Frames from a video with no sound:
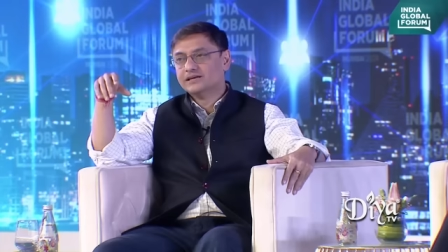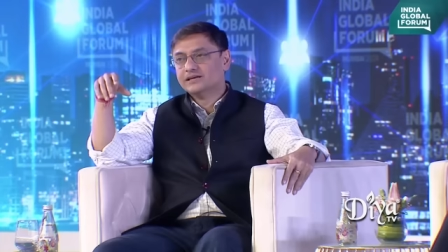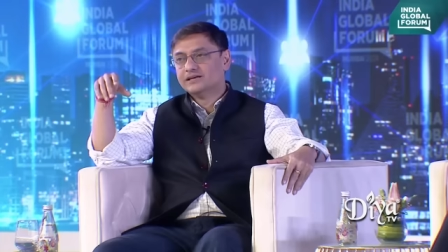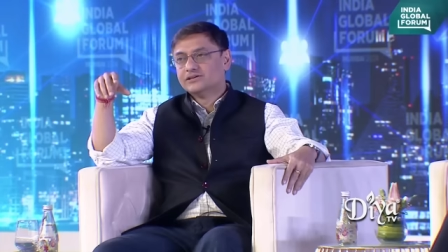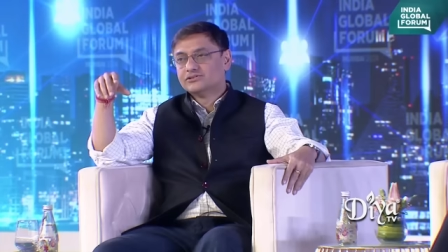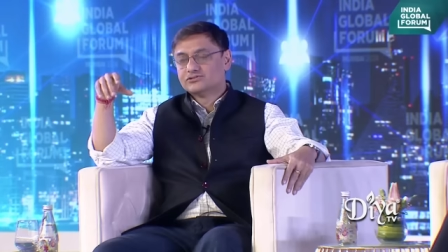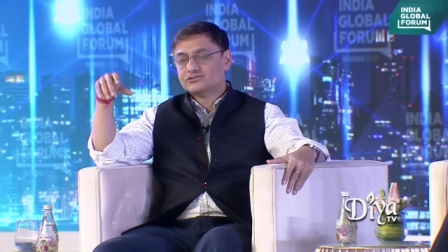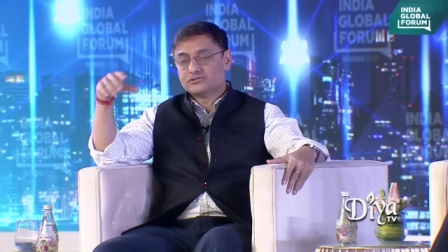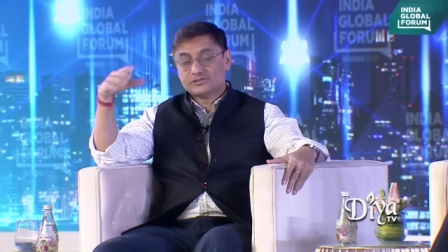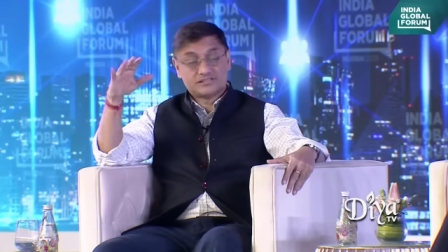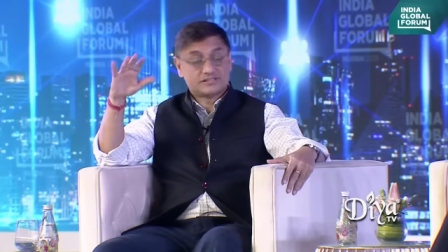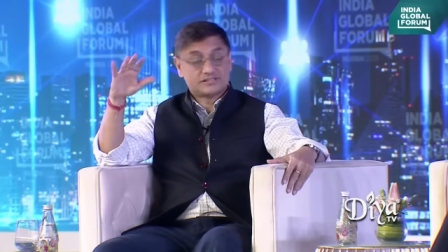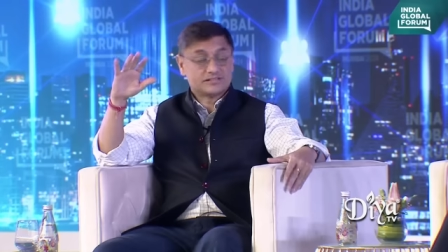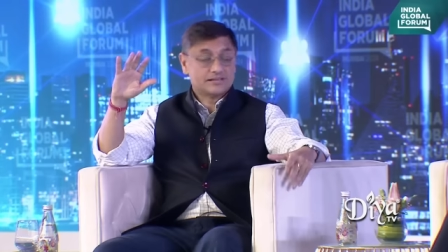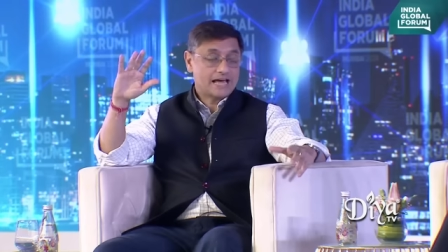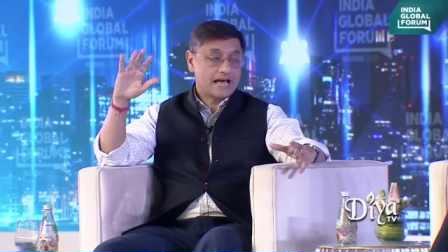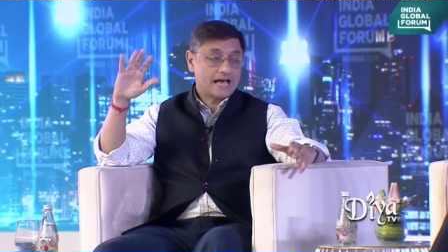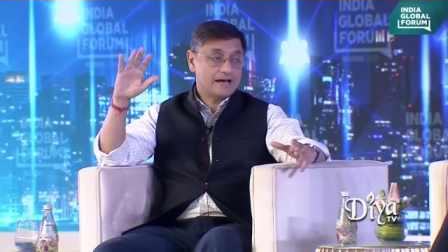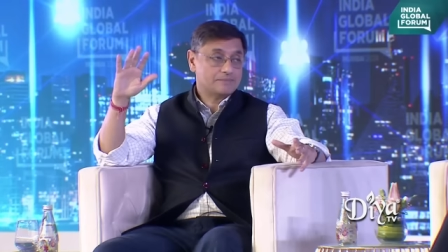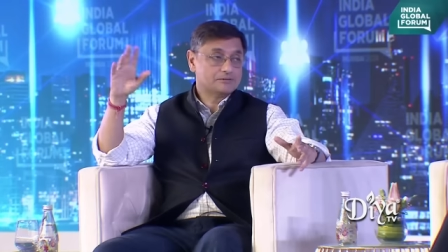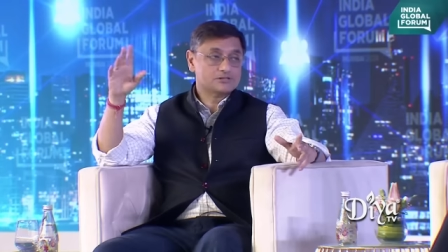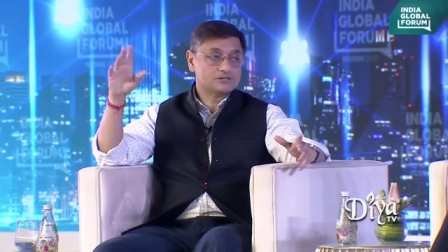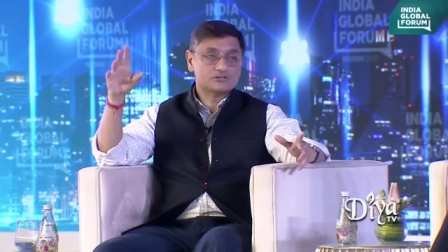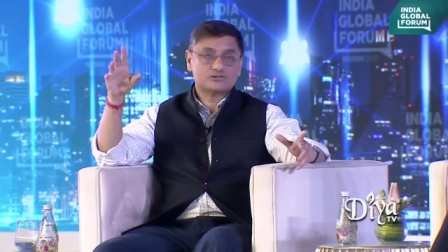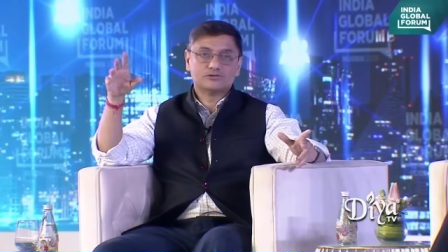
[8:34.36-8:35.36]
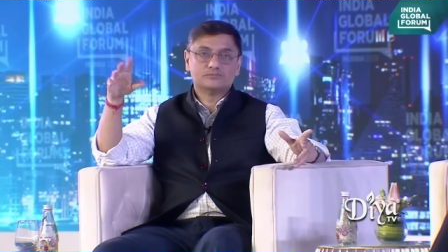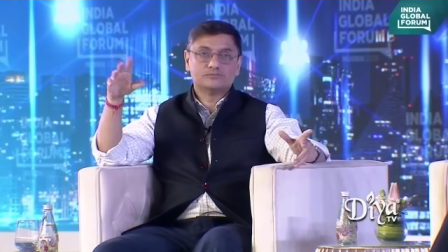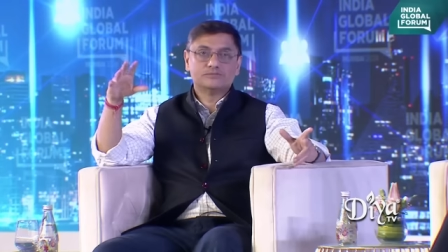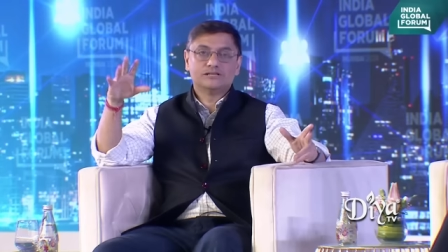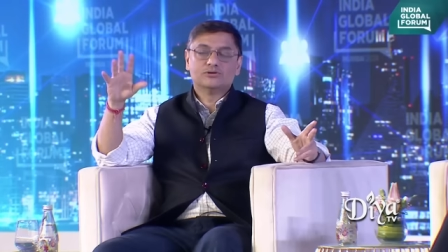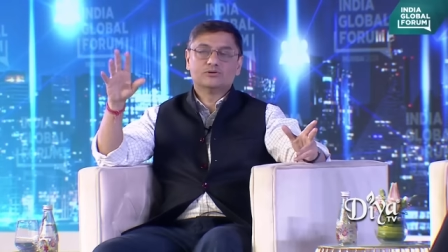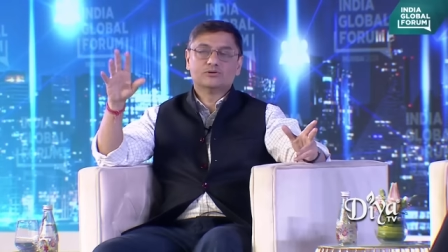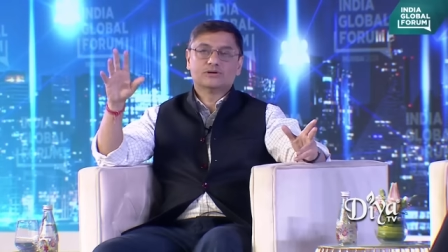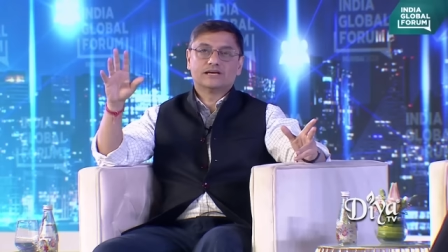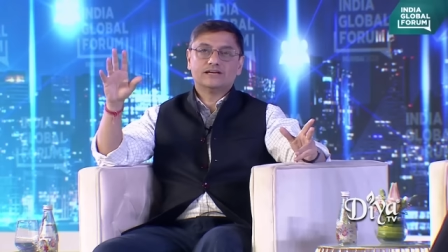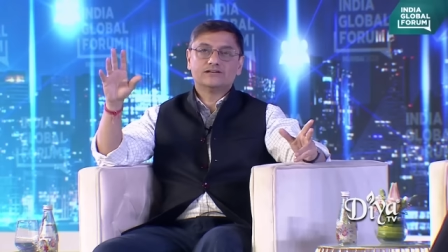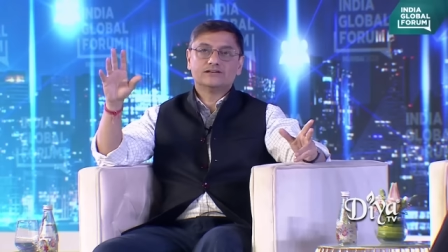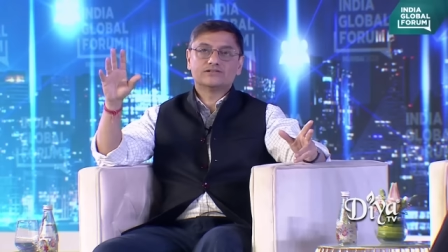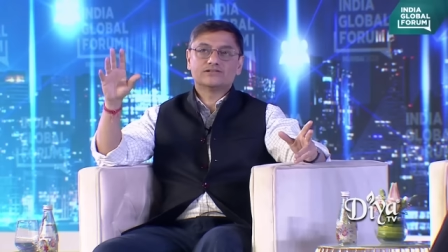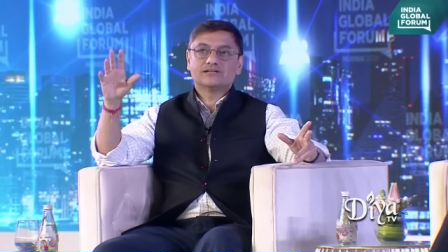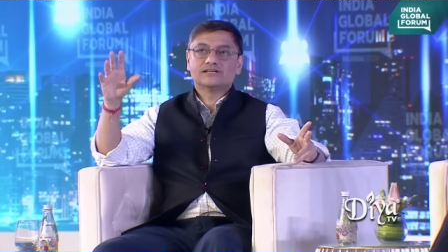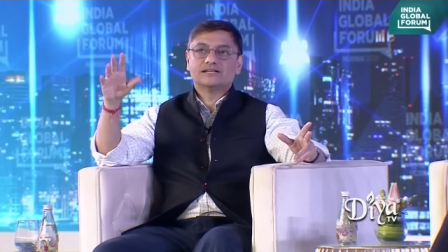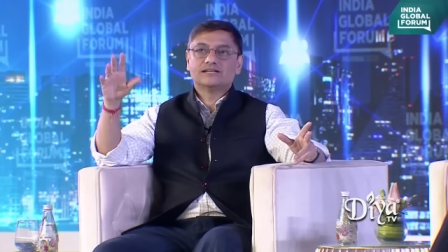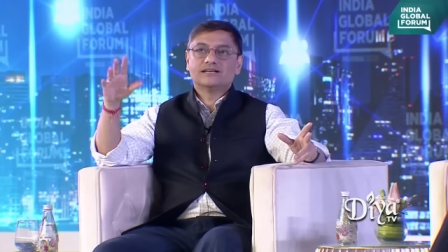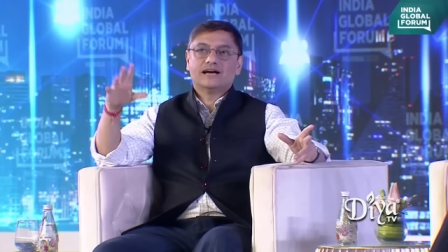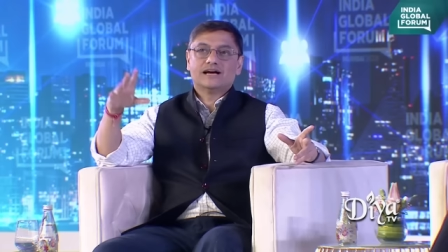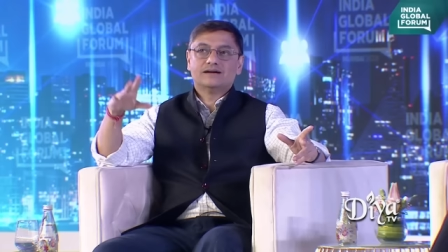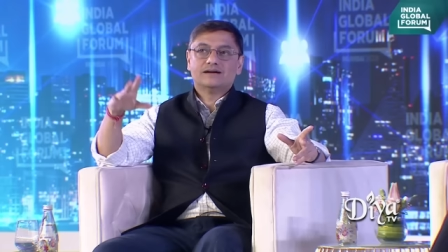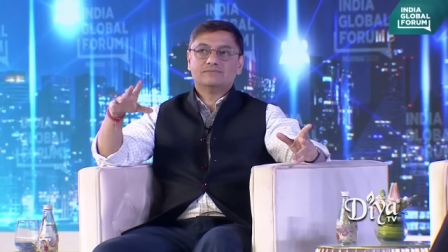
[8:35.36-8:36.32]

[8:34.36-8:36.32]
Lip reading: So it still happens to me occasionally.